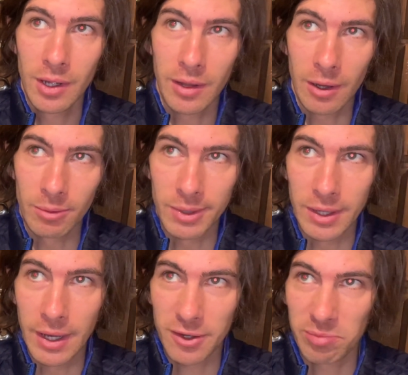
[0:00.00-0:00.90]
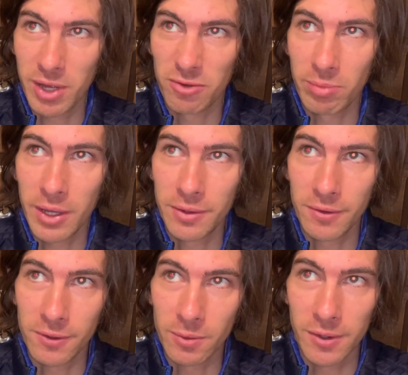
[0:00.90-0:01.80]
that would be the next best bet to
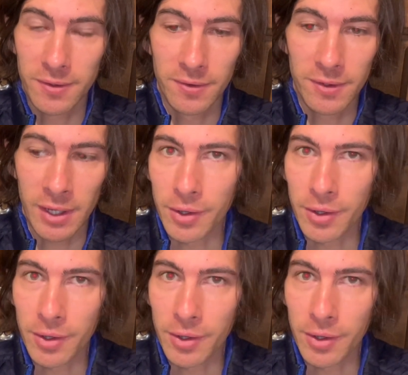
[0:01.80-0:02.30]
see what's inside.